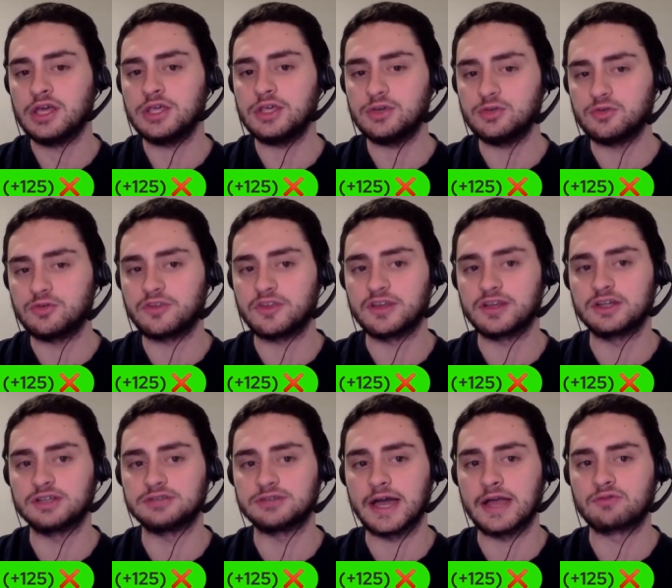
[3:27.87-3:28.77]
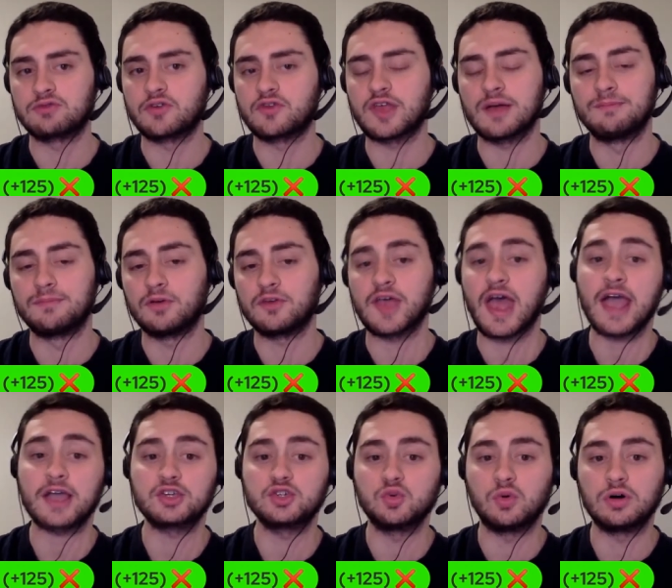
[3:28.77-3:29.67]
Houston clay resembles
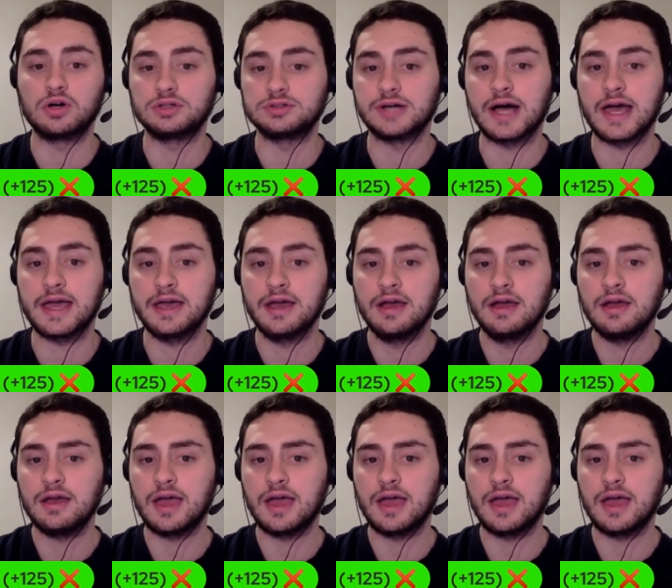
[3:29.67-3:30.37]
actual clay.